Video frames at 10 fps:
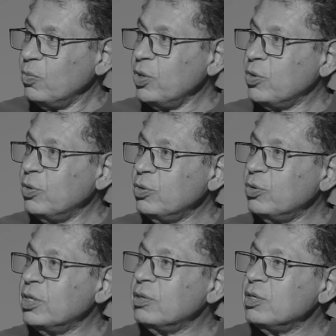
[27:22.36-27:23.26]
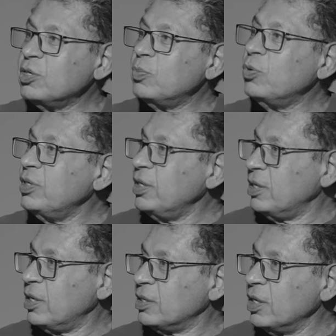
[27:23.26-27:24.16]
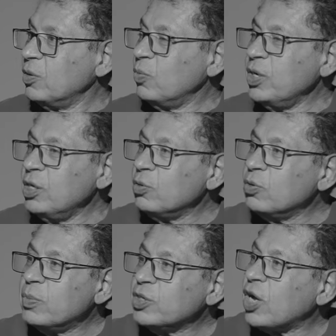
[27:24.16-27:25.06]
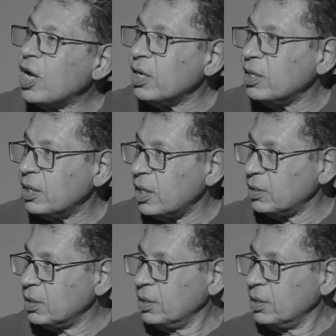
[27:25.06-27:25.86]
We caught on small details. We need to go much higher than that.